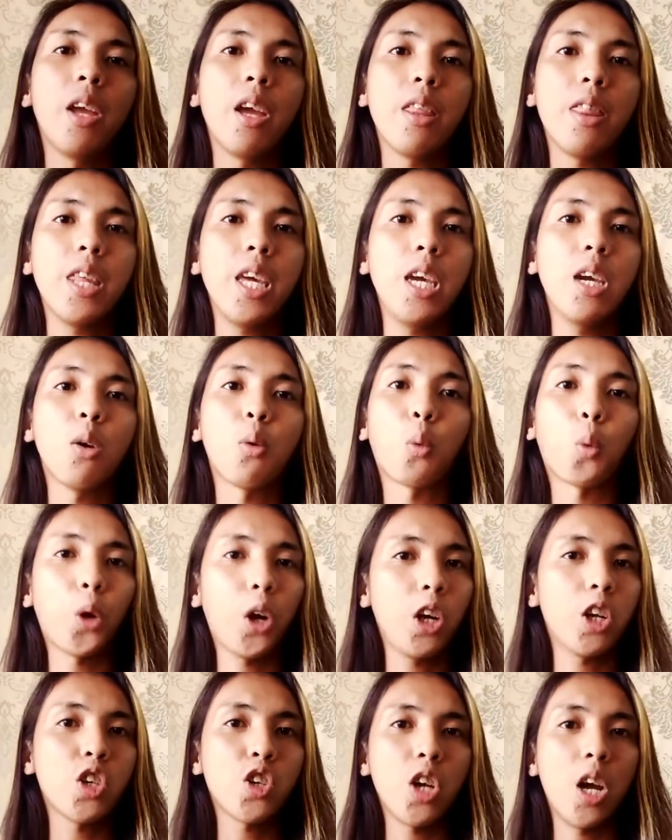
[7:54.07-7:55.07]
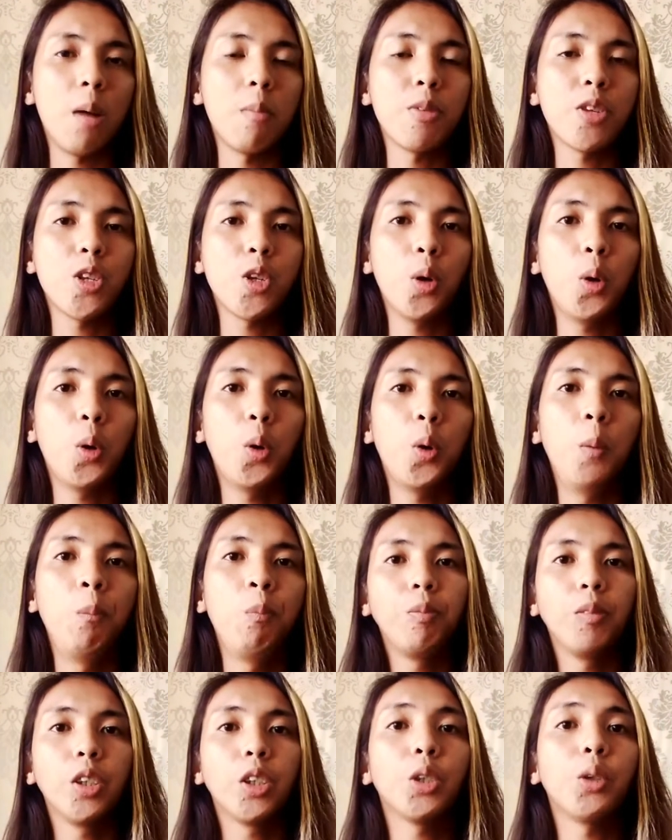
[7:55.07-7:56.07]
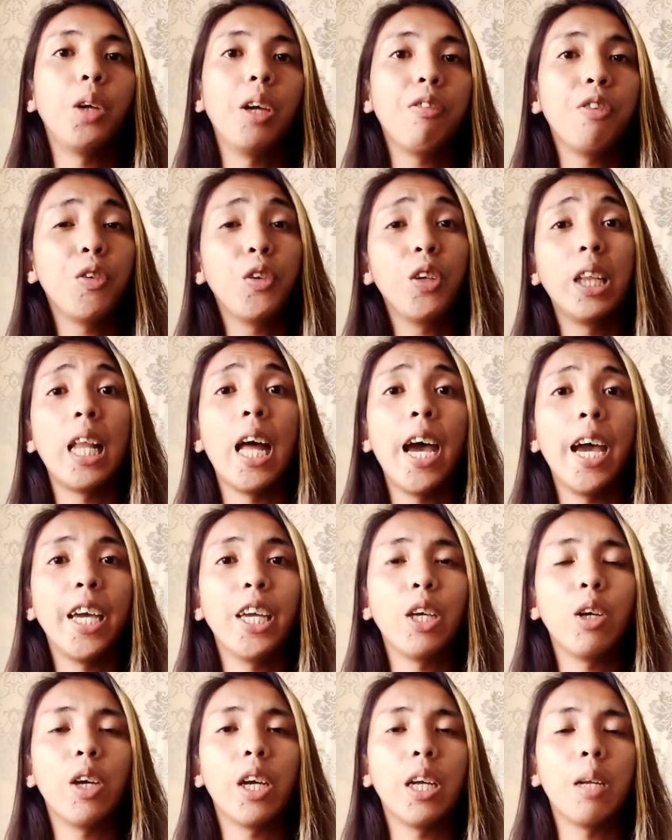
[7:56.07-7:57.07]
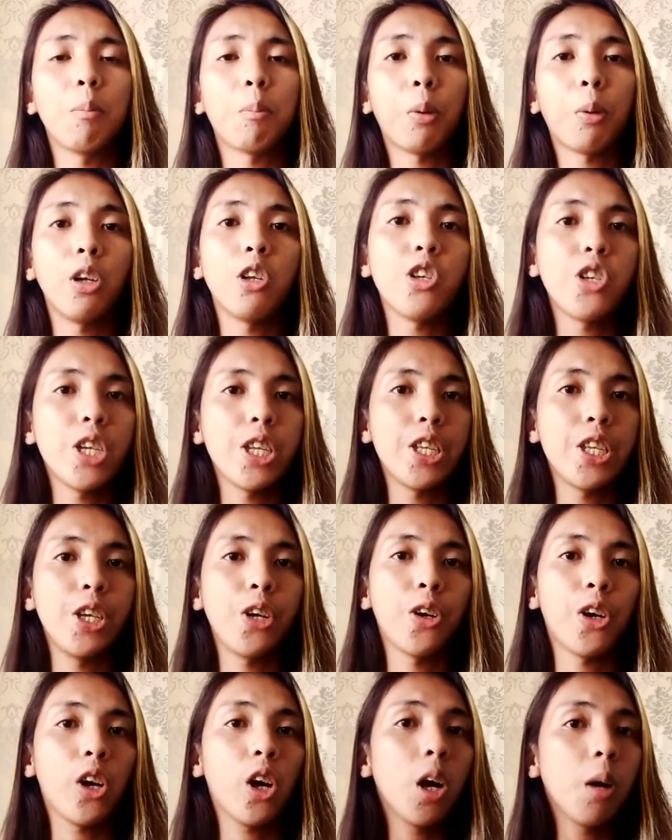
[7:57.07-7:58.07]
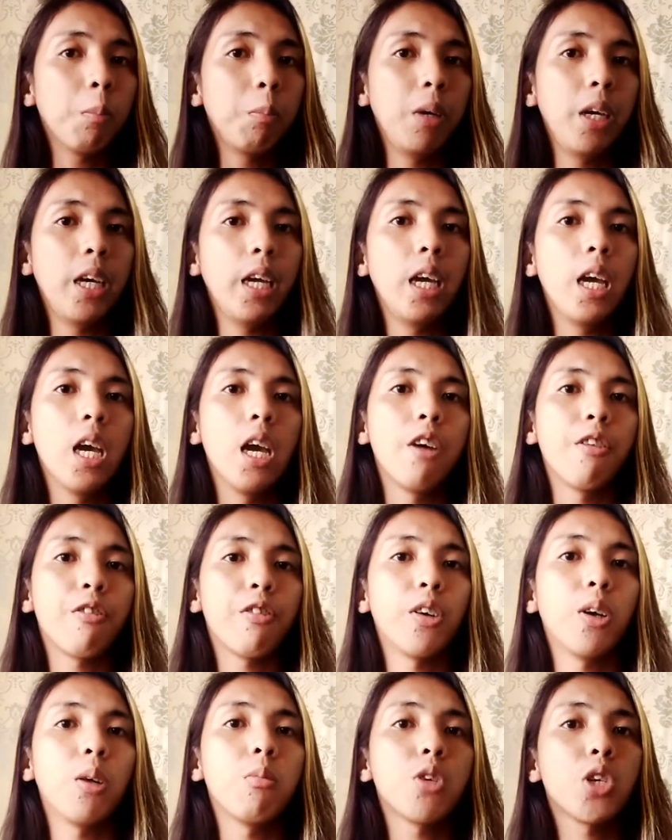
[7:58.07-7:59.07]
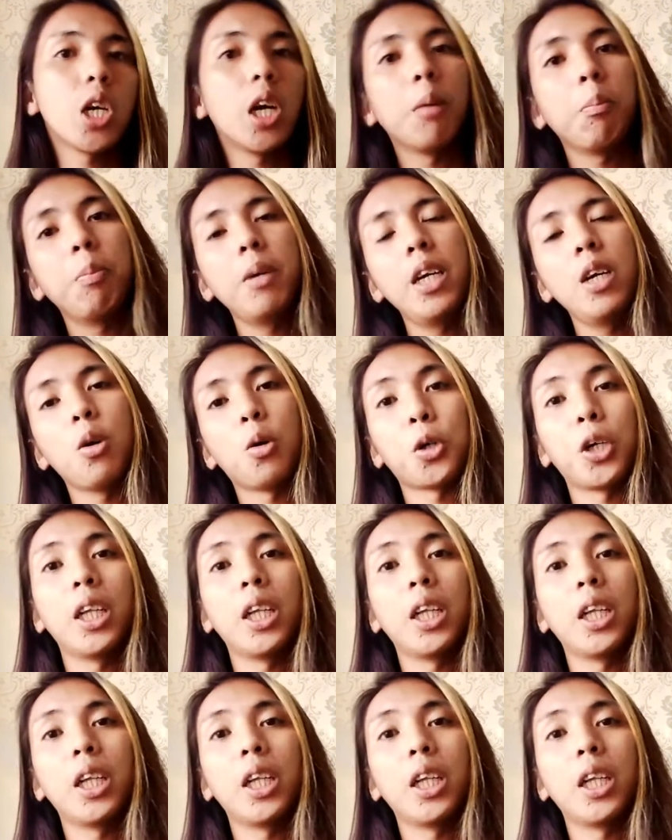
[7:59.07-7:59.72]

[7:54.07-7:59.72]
the workshop. So, so if you'd like, you can purchase your copy from Shopee or